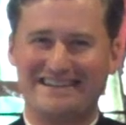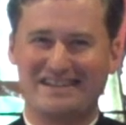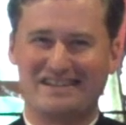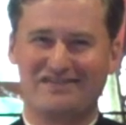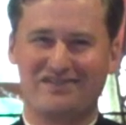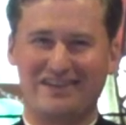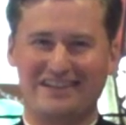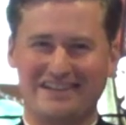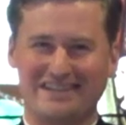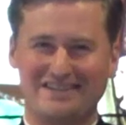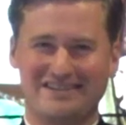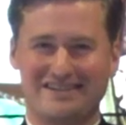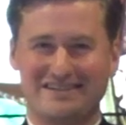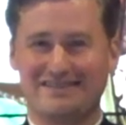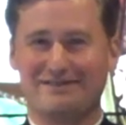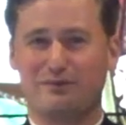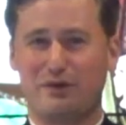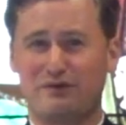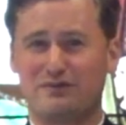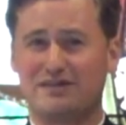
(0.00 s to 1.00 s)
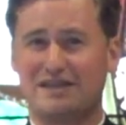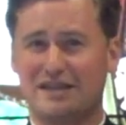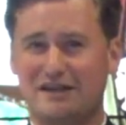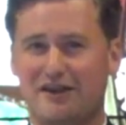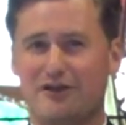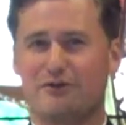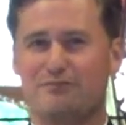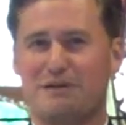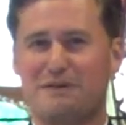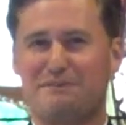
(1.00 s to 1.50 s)
this village, because we've seen
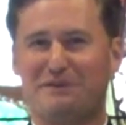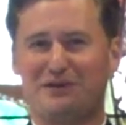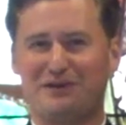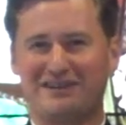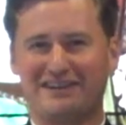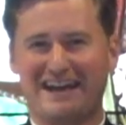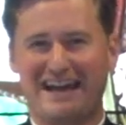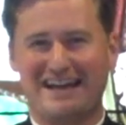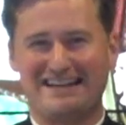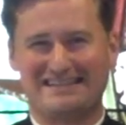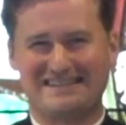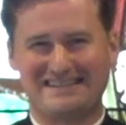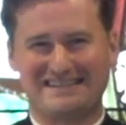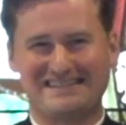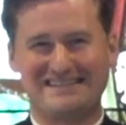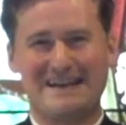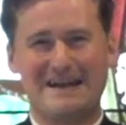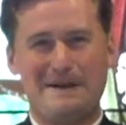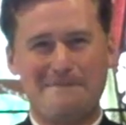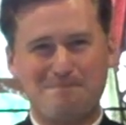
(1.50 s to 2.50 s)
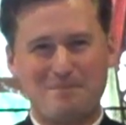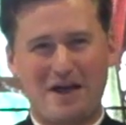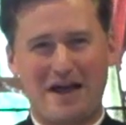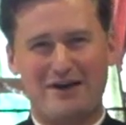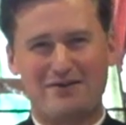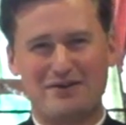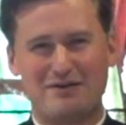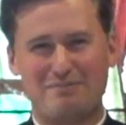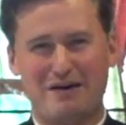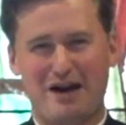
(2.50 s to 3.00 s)
other people in cassocks
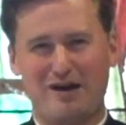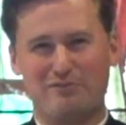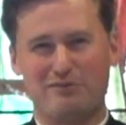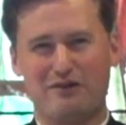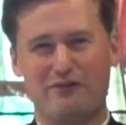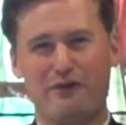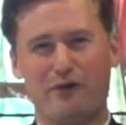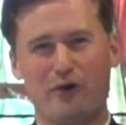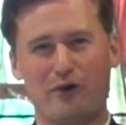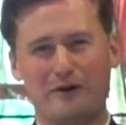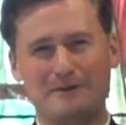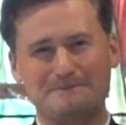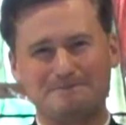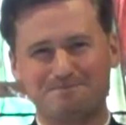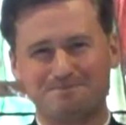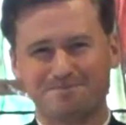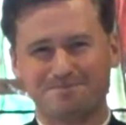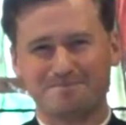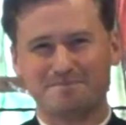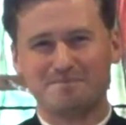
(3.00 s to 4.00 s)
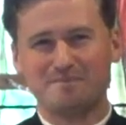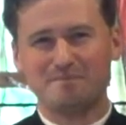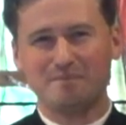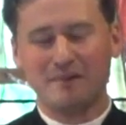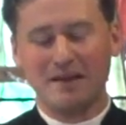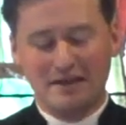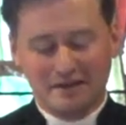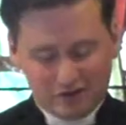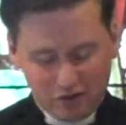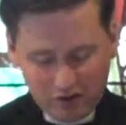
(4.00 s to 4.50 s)
out and about before.
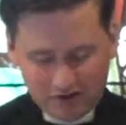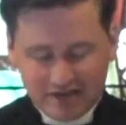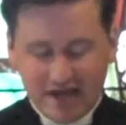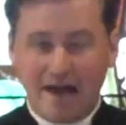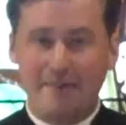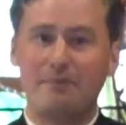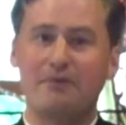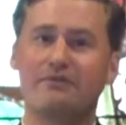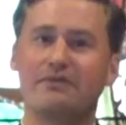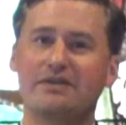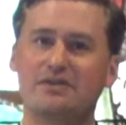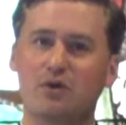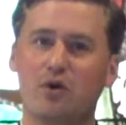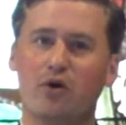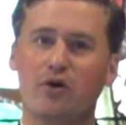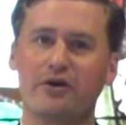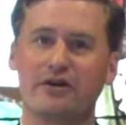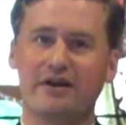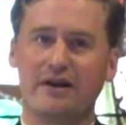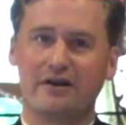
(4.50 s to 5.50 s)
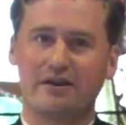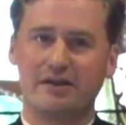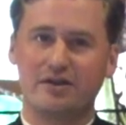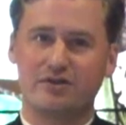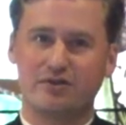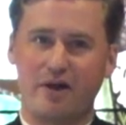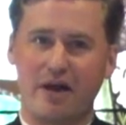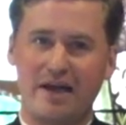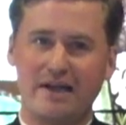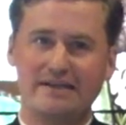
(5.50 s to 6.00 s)
So on top of this ordinary
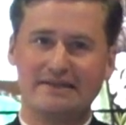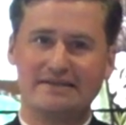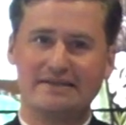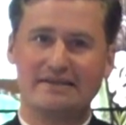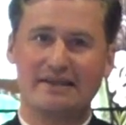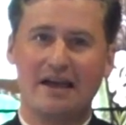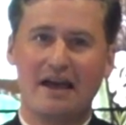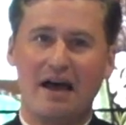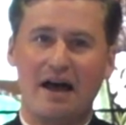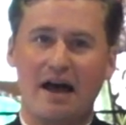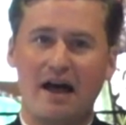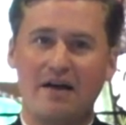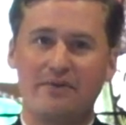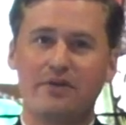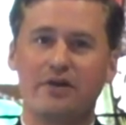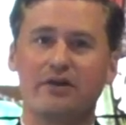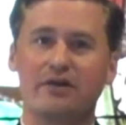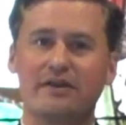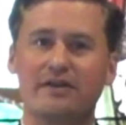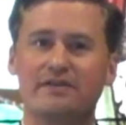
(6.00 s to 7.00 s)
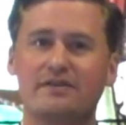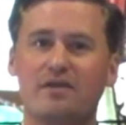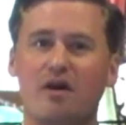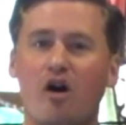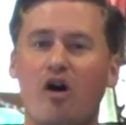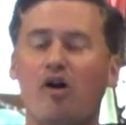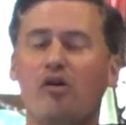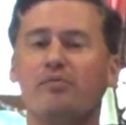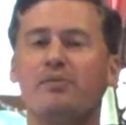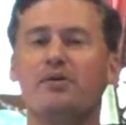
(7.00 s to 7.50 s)
dress, uh, there is
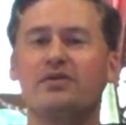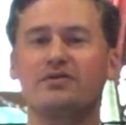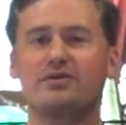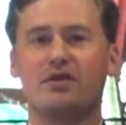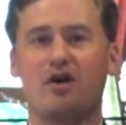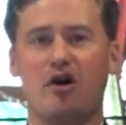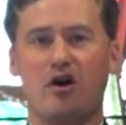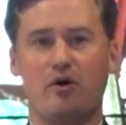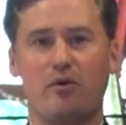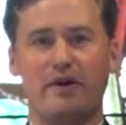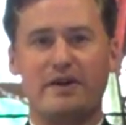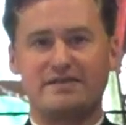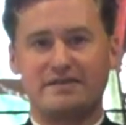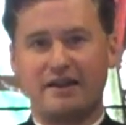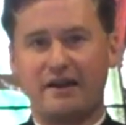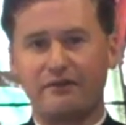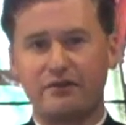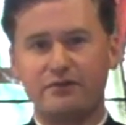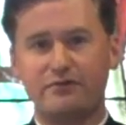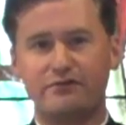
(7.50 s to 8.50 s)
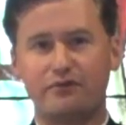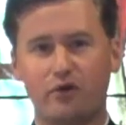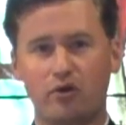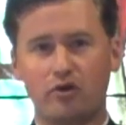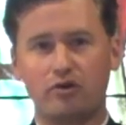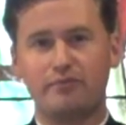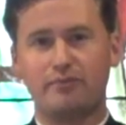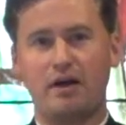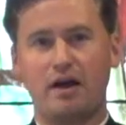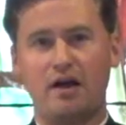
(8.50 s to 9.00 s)
almost always, in every
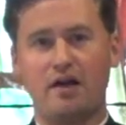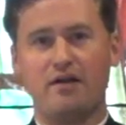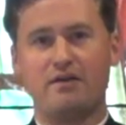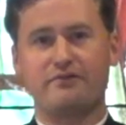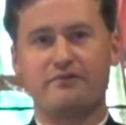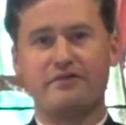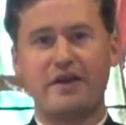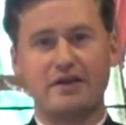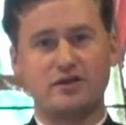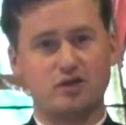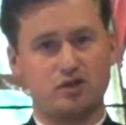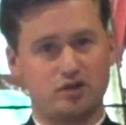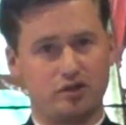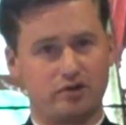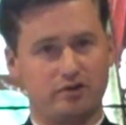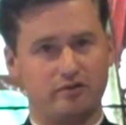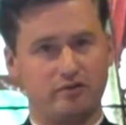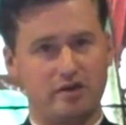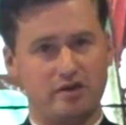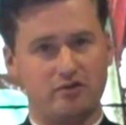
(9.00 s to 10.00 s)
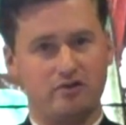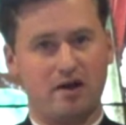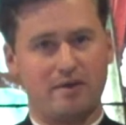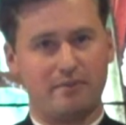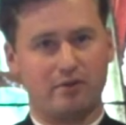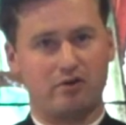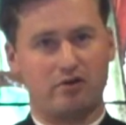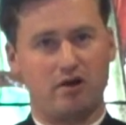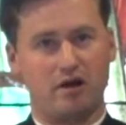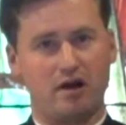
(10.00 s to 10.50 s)
form of vesture that you
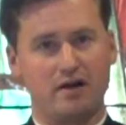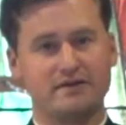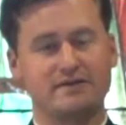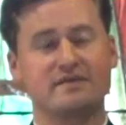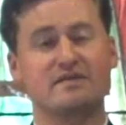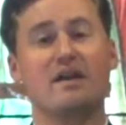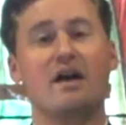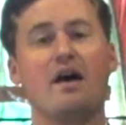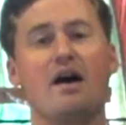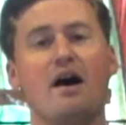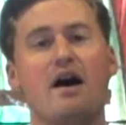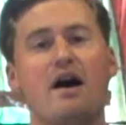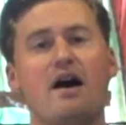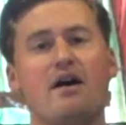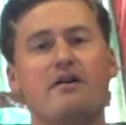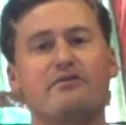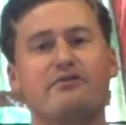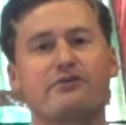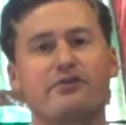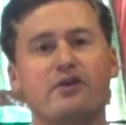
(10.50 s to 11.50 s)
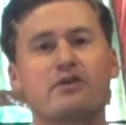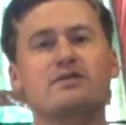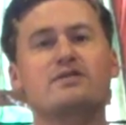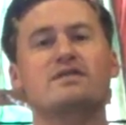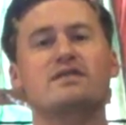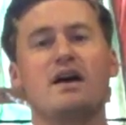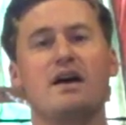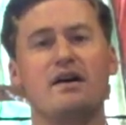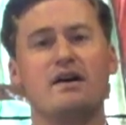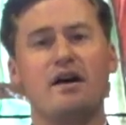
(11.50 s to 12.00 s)
come across, uh, first,